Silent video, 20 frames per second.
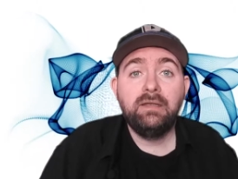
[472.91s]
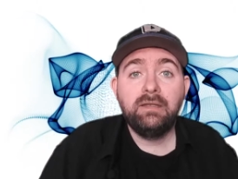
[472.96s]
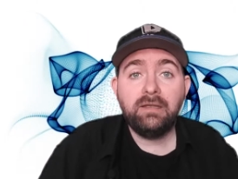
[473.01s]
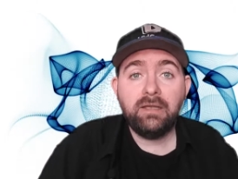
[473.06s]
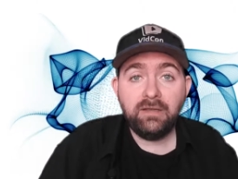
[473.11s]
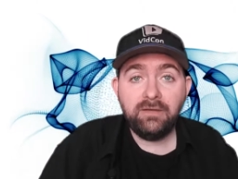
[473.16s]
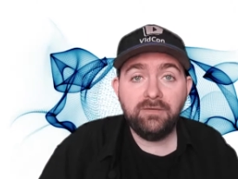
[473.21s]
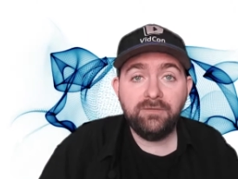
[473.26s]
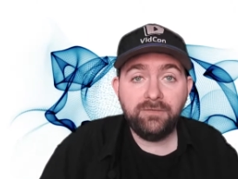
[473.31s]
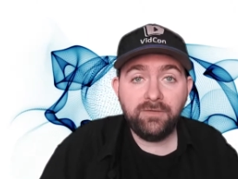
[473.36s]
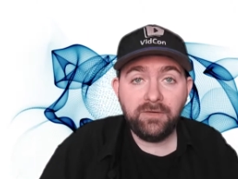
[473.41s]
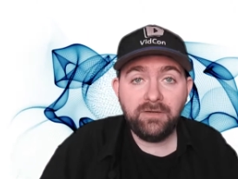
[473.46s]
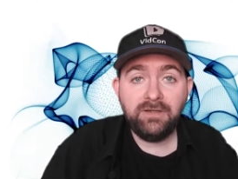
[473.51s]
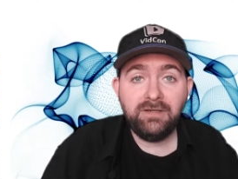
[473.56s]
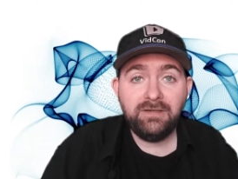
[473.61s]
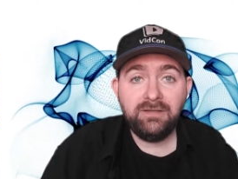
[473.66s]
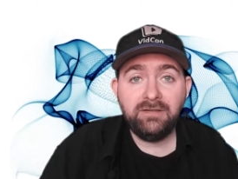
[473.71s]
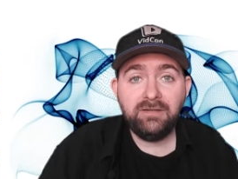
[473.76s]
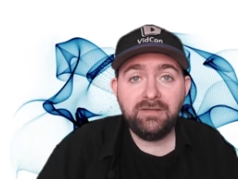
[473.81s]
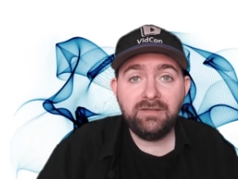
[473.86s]
Kind of
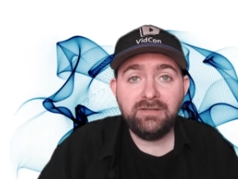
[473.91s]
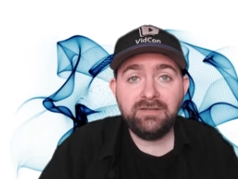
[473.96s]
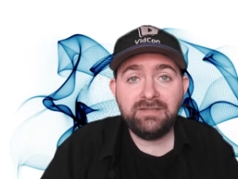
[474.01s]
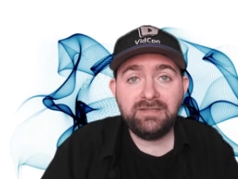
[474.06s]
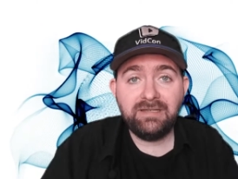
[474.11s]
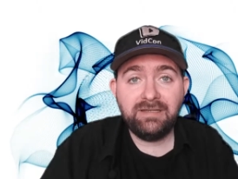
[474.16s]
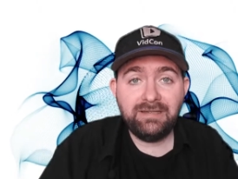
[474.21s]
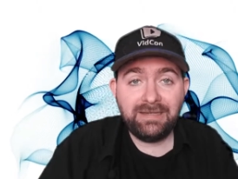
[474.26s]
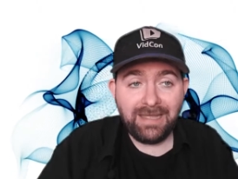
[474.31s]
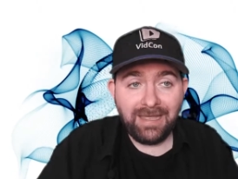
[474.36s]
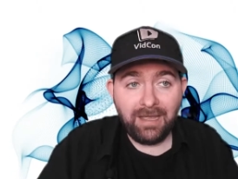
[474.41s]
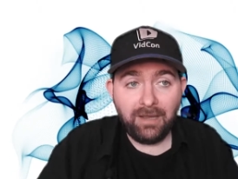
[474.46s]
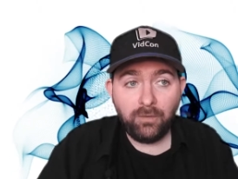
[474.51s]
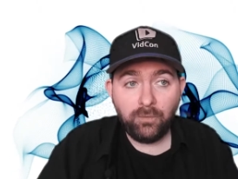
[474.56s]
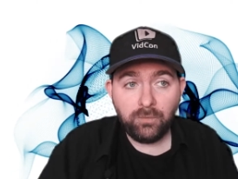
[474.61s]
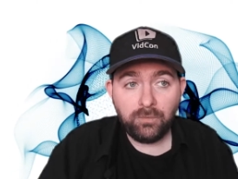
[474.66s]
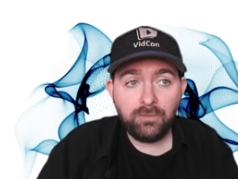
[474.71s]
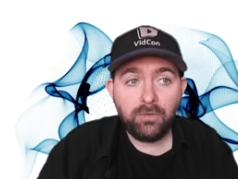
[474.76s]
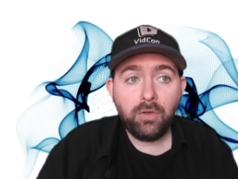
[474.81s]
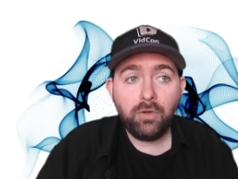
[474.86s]
Funny does an
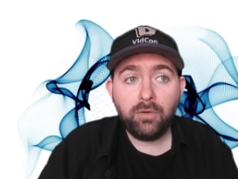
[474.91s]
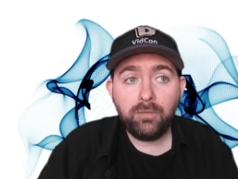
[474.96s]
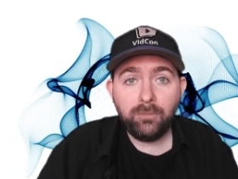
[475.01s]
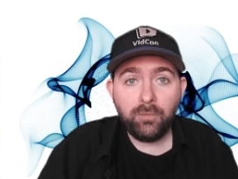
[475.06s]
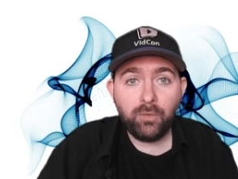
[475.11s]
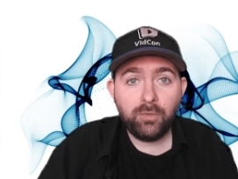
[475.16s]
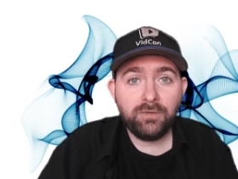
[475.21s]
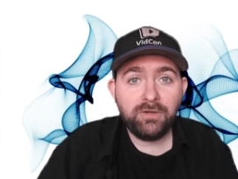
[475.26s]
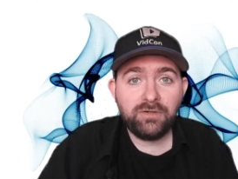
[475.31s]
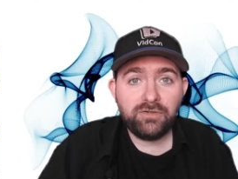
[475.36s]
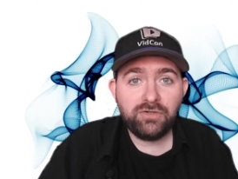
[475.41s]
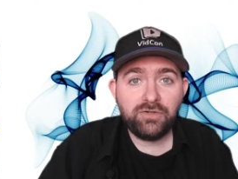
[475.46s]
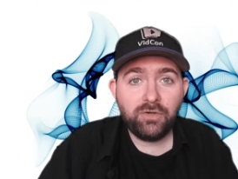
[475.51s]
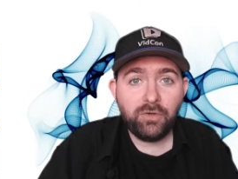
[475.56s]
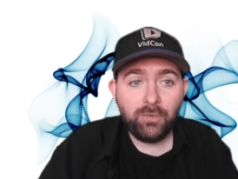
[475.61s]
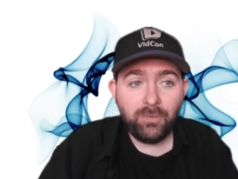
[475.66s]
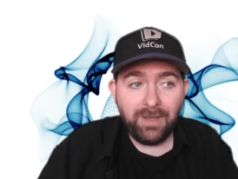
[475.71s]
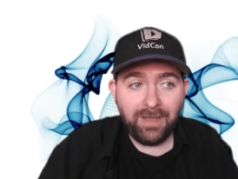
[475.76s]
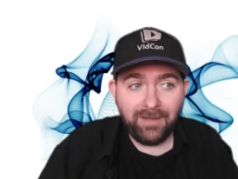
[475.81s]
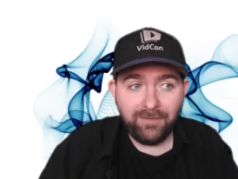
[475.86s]
hour long morning
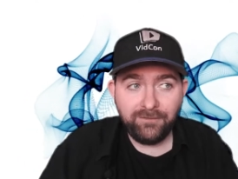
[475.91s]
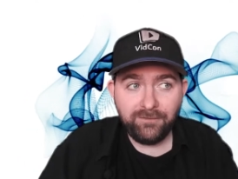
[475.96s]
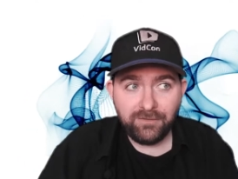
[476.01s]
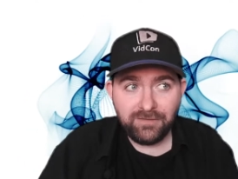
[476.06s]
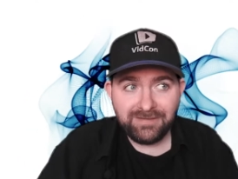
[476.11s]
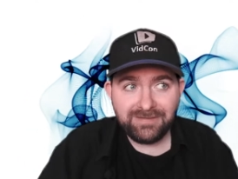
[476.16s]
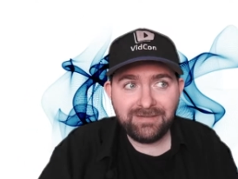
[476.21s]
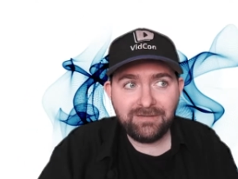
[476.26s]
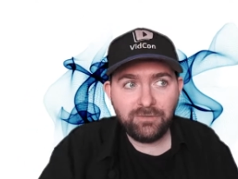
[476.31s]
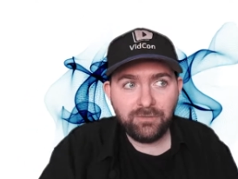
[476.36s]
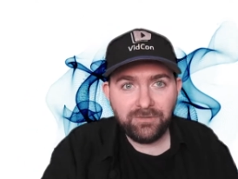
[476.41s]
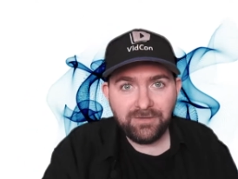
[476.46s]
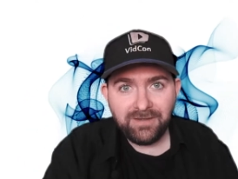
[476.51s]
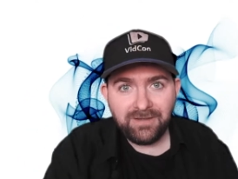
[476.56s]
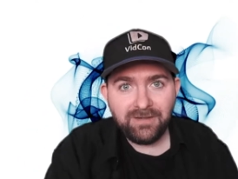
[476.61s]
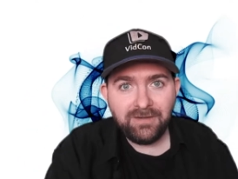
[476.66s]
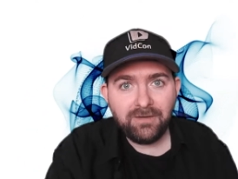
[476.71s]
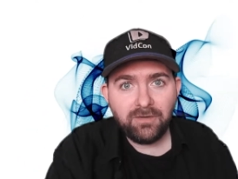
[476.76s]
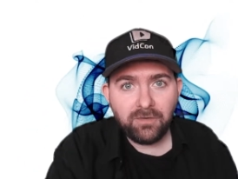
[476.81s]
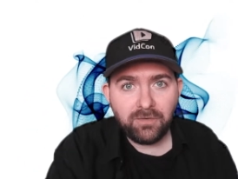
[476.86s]
show every single
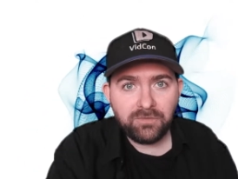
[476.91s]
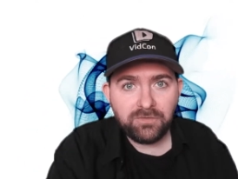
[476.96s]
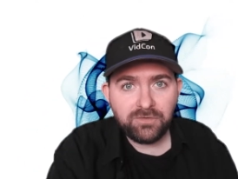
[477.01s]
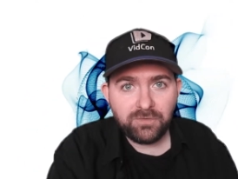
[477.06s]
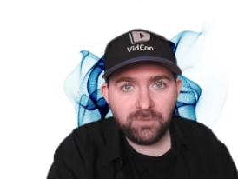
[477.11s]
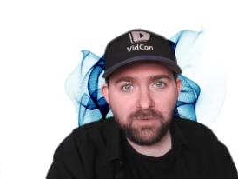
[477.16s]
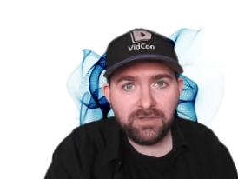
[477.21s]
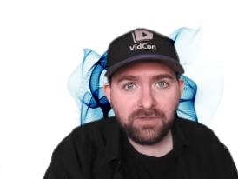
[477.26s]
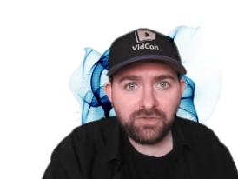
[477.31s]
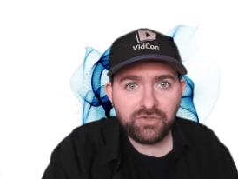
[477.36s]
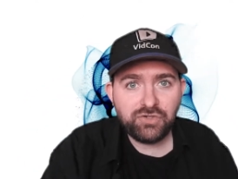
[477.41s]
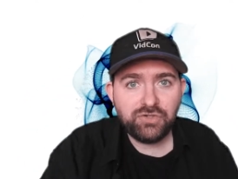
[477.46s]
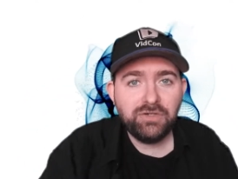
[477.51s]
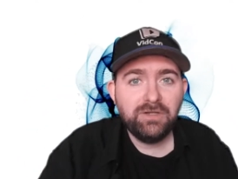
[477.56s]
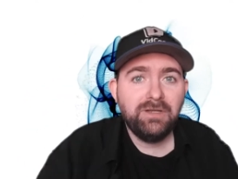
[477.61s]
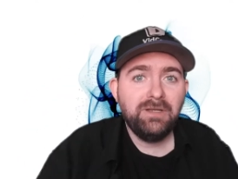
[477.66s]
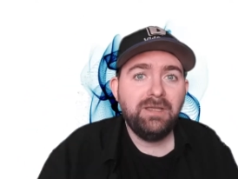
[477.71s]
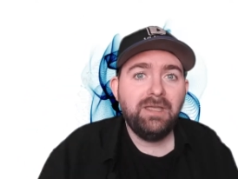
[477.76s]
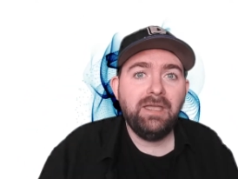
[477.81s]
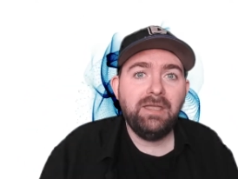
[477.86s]
day on Twitch,
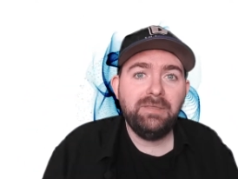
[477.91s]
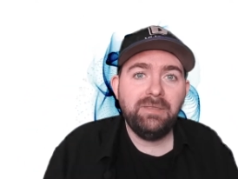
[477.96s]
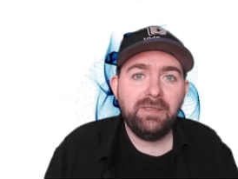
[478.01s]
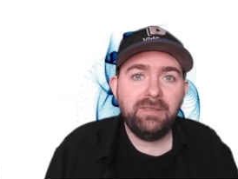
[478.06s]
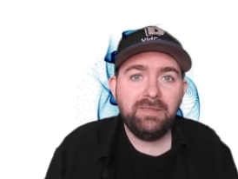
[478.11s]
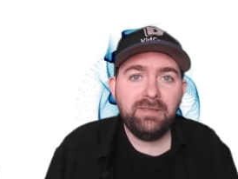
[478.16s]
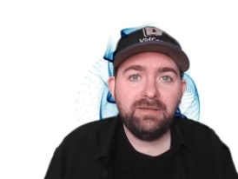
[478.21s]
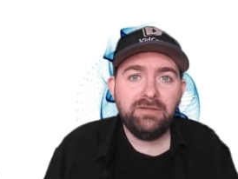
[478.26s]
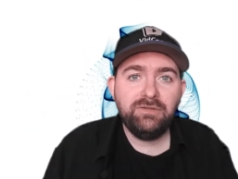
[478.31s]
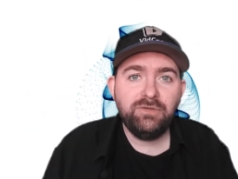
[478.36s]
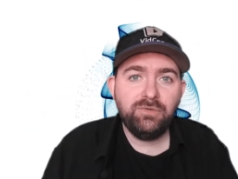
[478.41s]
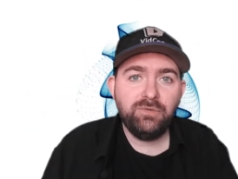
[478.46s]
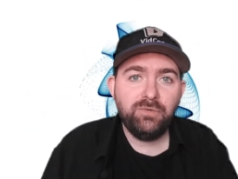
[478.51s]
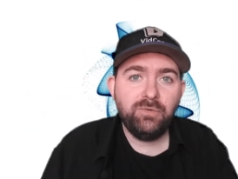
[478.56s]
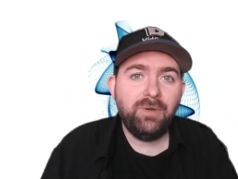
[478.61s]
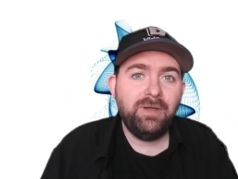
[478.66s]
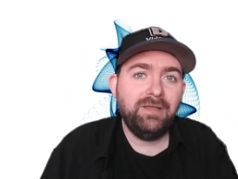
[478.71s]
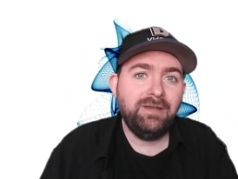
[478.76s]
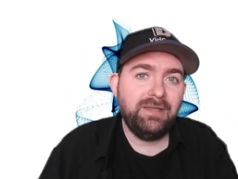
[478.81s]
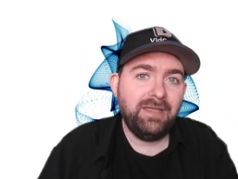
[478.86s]
and then they
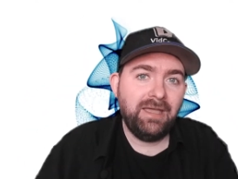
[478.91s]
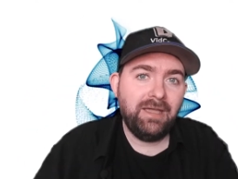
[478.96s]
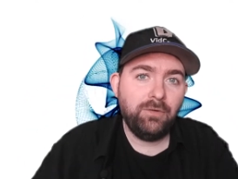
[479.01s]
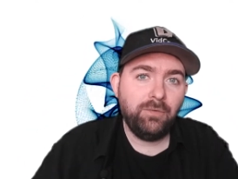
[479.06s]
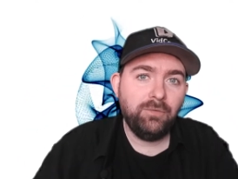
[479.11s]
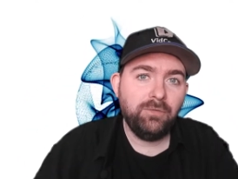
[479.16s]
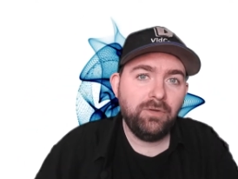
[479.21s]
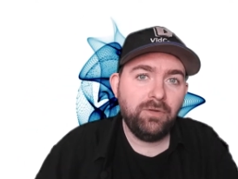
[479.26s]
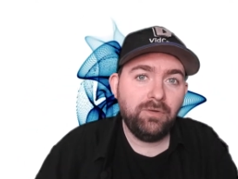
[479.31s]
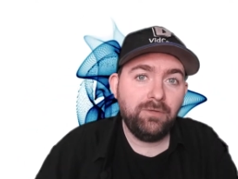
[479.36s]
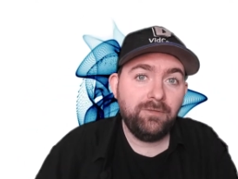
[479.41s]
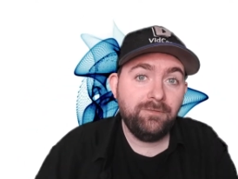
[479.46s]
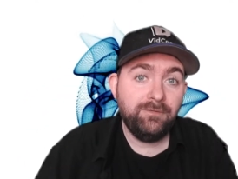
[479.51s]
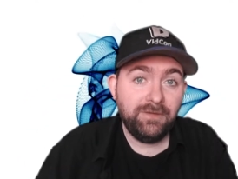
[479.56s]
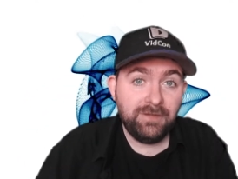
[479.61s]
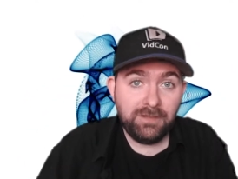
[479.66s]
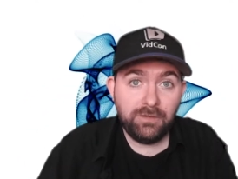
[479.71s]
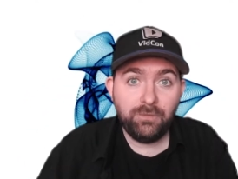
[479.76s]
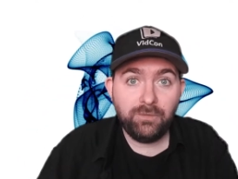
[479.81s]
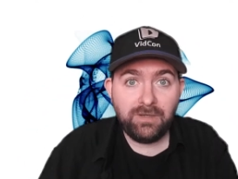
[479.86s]
do an hour long
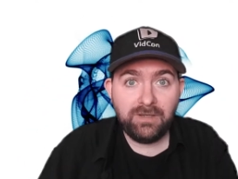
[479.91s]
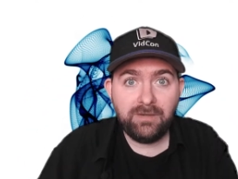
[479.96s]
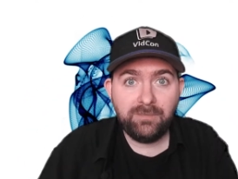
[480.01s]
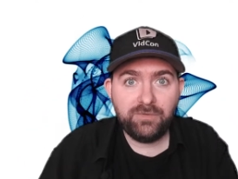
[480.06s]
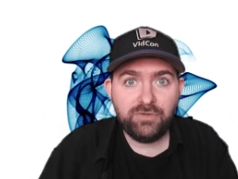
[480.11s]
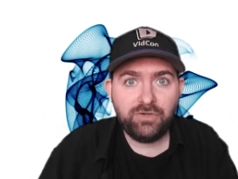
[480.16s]
video game